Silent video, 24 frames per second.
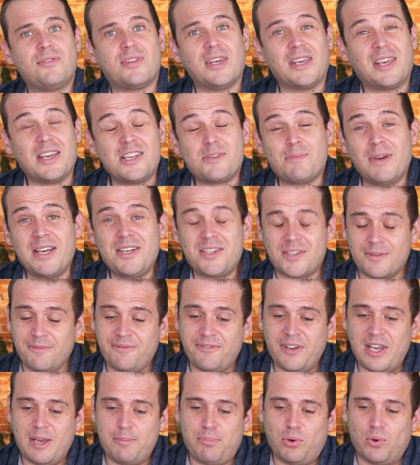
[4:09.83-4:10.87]
think? He's made some
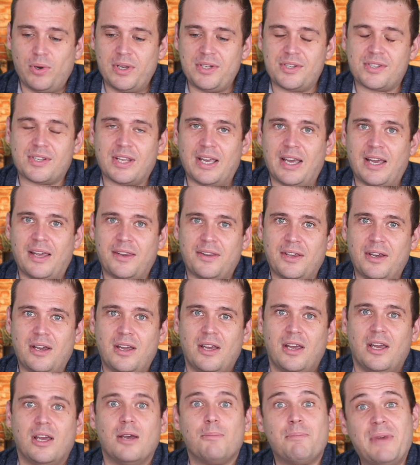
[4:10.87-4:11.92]
fair points there that
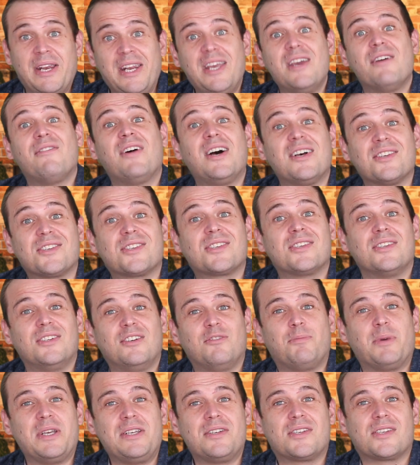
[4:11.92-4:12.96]
many of us
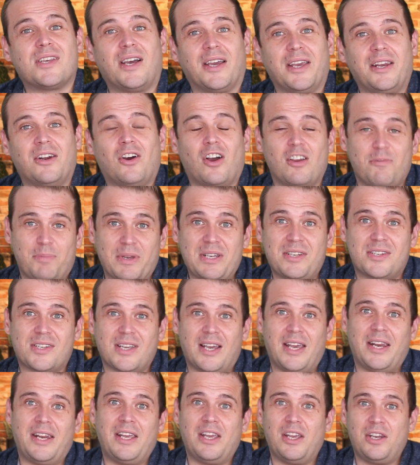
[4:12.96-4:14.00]
have been saying. I've been
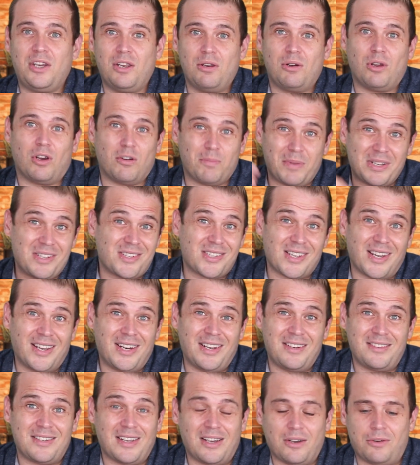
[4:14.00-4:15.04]
saying it and you lot have been saying
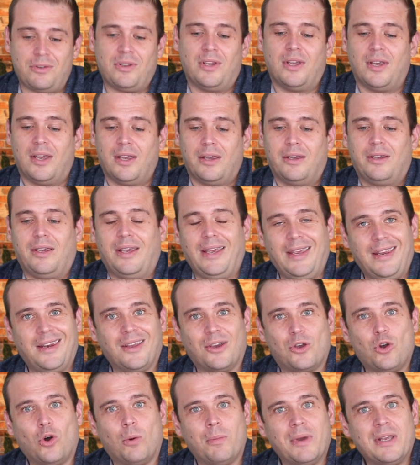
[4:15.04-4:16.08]
it down in the
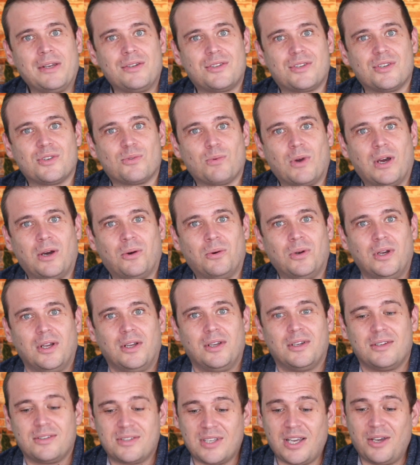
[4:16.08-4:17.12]
comments as well.
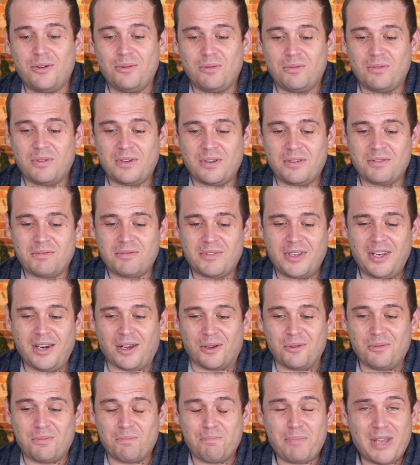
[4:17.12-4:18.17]
So, you
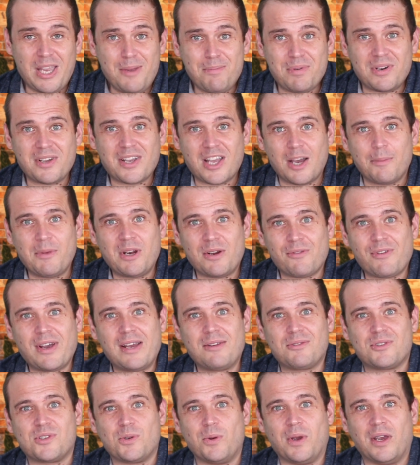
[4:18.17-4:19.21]
know, people are coming
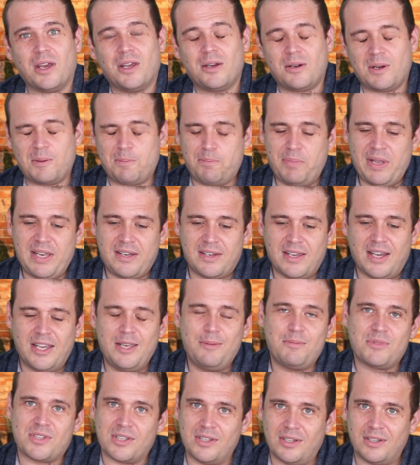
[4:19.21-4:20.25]
around to it and big
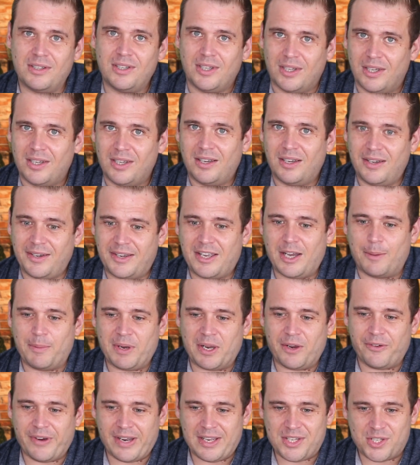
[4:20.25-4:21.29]
names are
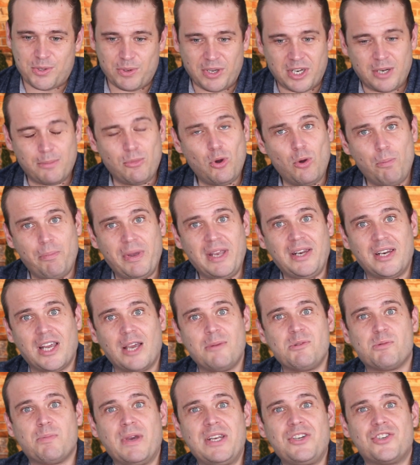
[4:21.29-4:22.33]
coming around to it. And the more big
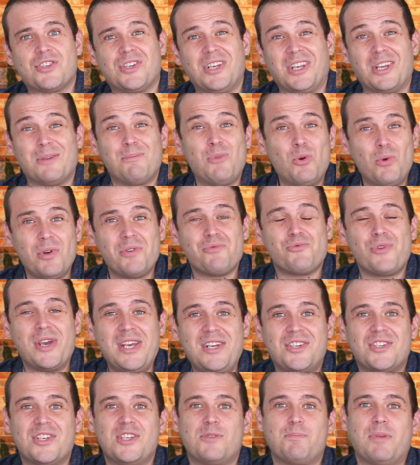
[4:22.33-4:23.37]
names mention it, the more it
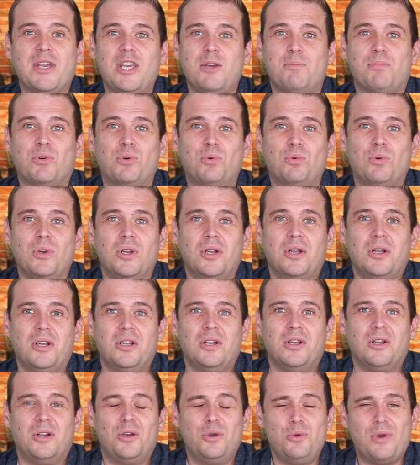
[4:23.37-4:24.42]
reaches people
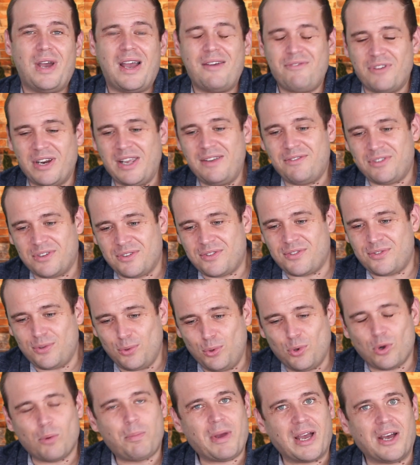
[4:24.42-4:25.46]
who haven't even
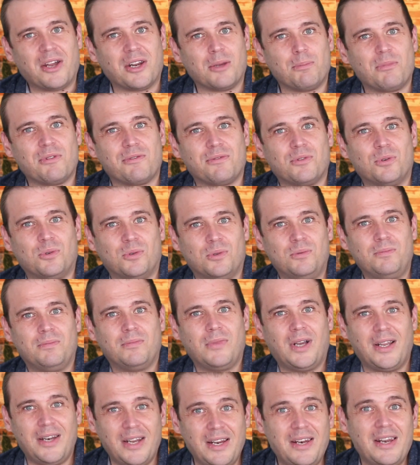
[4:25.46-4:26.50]
thought about it before.
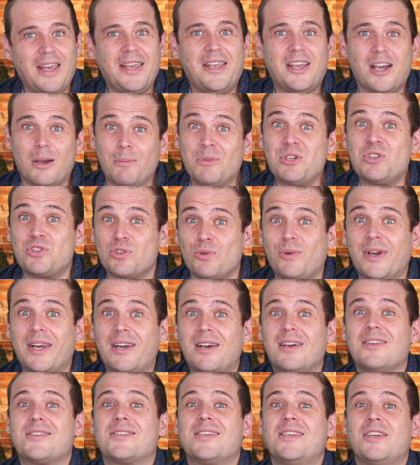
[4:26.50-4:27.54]
And then they come and join
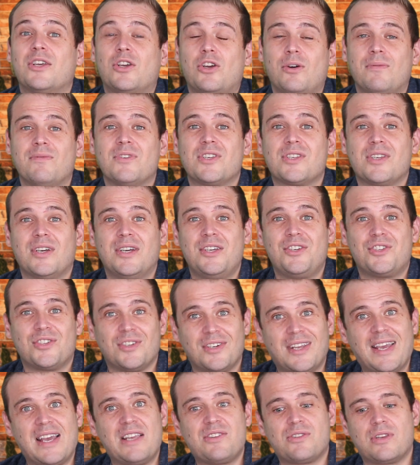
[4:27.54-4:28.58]
us in the
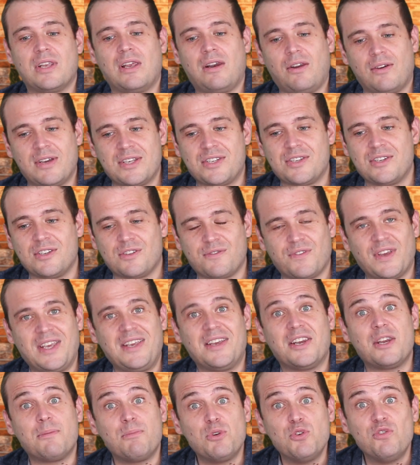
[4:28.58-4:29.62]
conversation, cancel their licence fee,
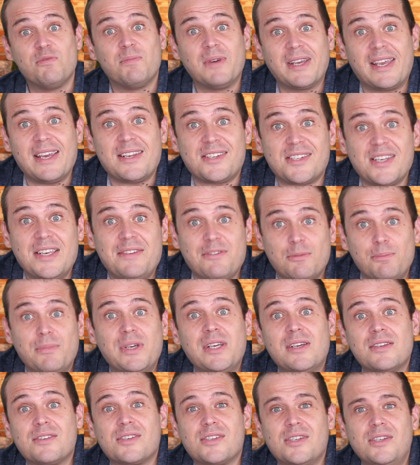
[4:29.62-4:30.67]
and the movement gets even
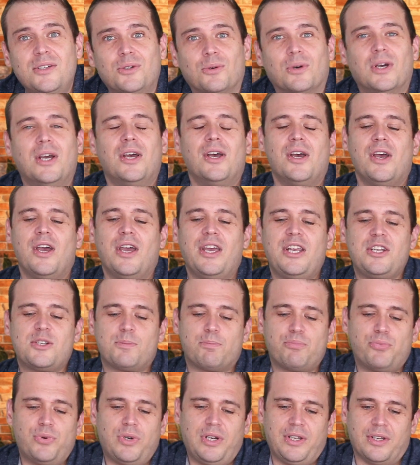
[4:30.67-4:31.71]
bigger still. It's
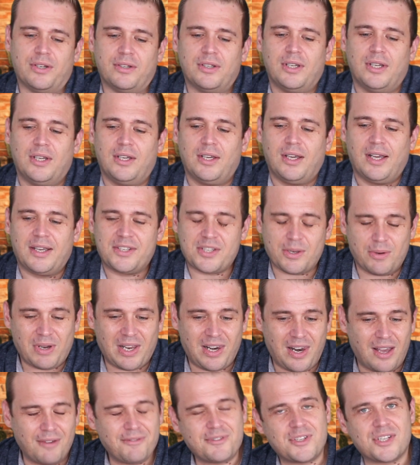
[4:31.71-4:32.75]
brilliant. So I
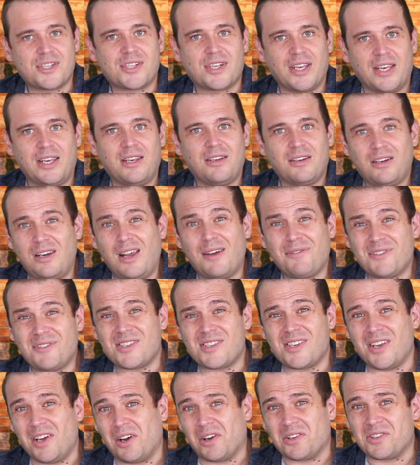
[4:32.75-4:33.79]
love to see
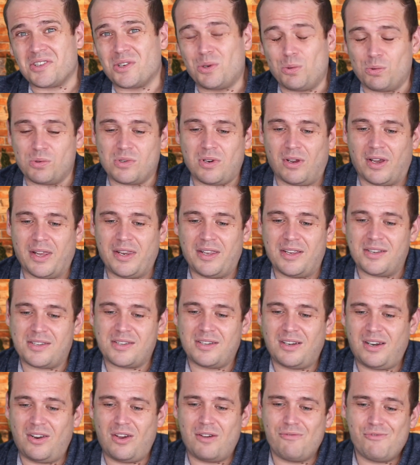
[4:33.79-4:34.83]
articles like
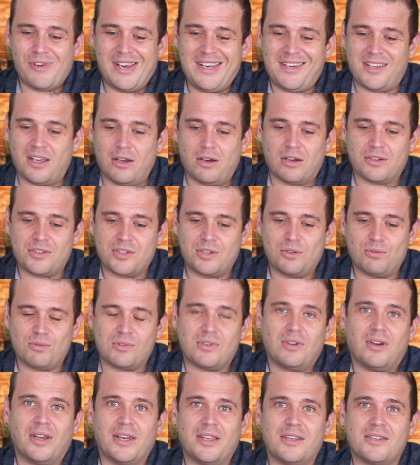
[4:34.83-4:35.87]
this. I like reading
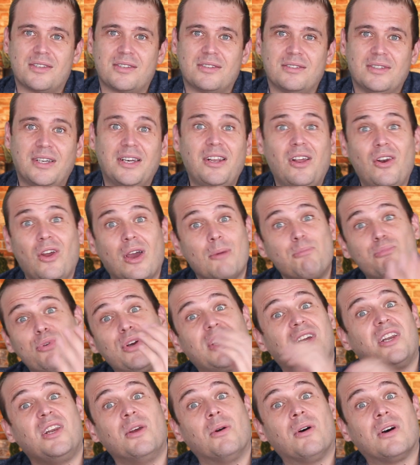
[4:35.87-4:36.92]
articles like this. And I like
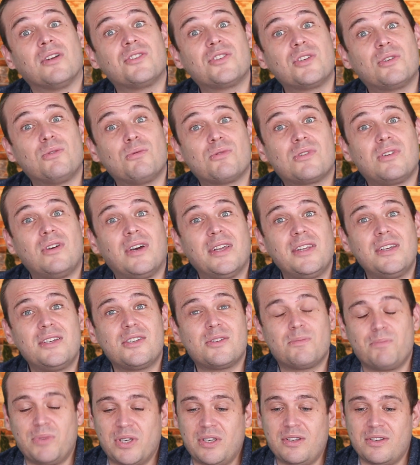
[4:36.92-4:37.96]
bringing you articles like
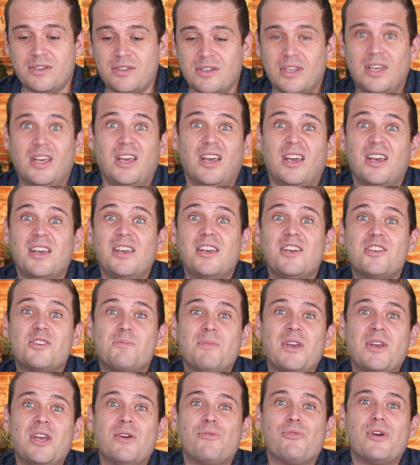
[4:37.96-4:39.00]
this because gives
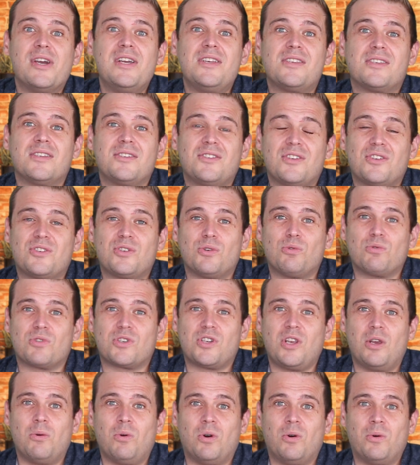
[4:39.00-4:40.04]
me a reason to talk
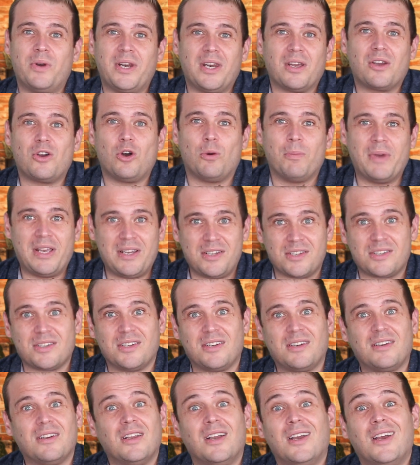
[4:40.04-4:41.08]
to you all in the comments
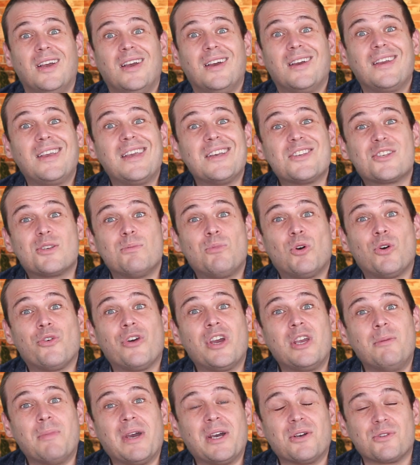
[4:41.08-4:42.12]
and get some more
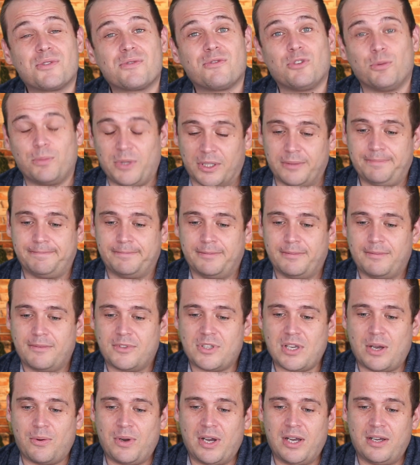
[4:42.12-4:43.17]
emails from you.
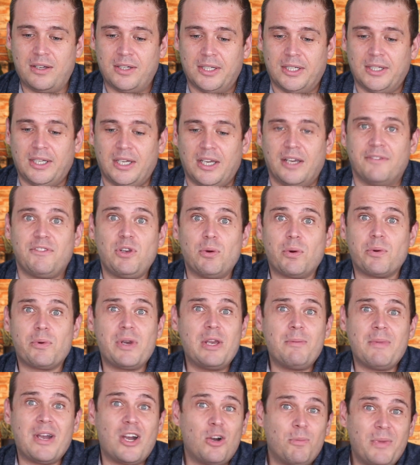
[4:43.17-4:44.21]
So if you want to
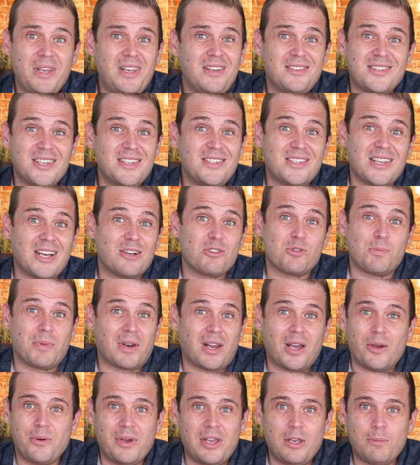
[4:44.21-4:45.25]
email me, details
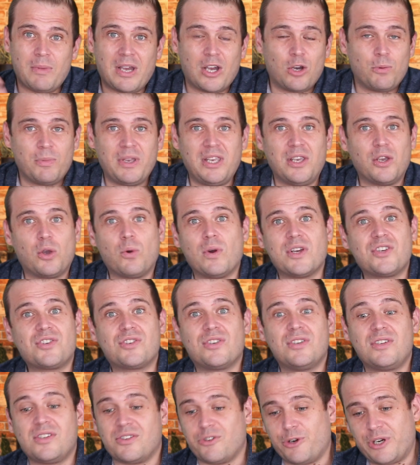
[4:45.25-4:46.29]
below, email me your
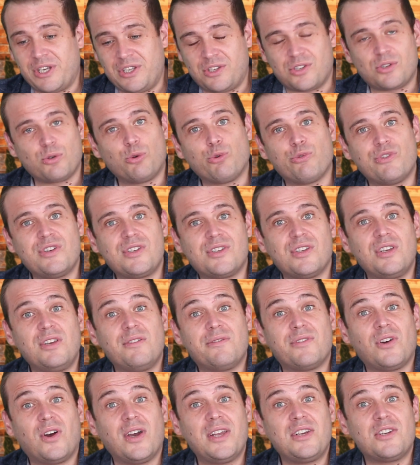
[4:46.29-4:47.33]
questions or any stories that you
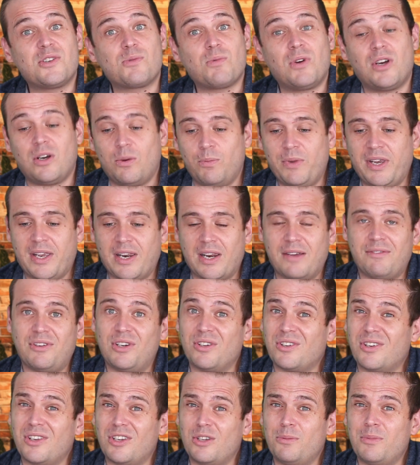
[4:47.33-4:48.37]
find as well, and we can have a
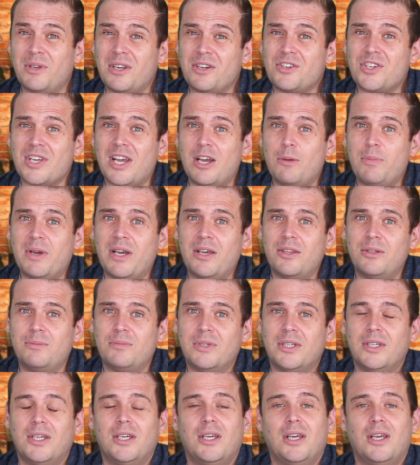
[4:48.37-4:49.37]
look at them and a chat about them.